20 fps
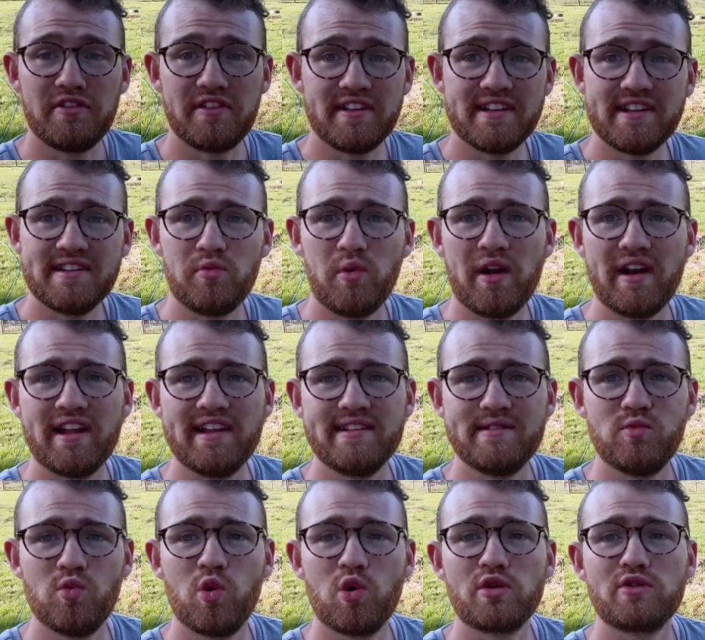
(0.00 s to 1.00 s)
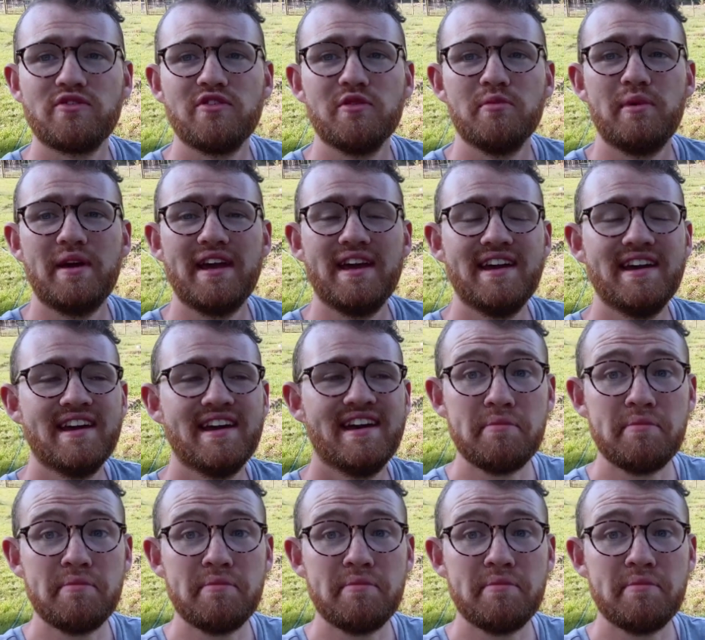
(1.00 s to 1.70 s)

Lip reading: This is what has worked for me.